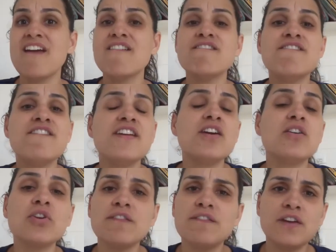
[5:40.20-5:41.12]

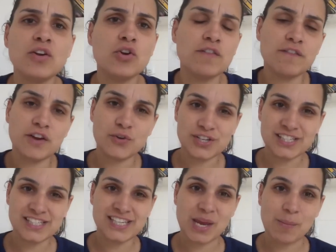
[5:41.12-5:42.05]
Very, very, very
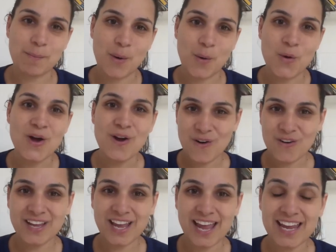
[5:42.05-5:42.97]
simple,
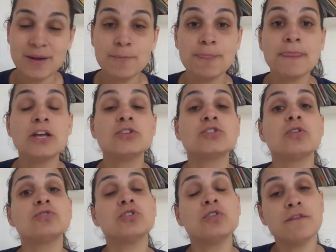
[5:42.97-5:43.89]
okay?
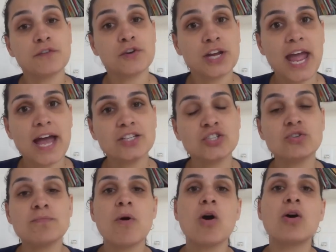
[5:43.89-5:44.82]
So, don't forget,
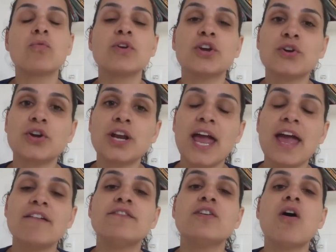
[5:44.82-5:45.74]
tomorrow you're going to
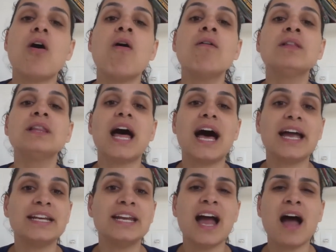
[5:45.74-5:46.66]
have
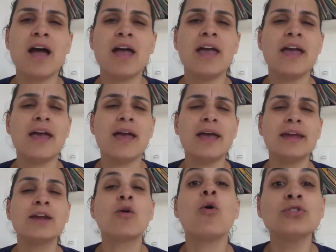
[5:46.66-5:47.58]
online
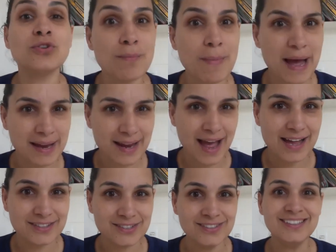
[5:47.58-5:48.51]
encontro
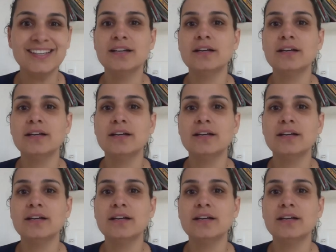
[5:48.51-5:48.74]
marcado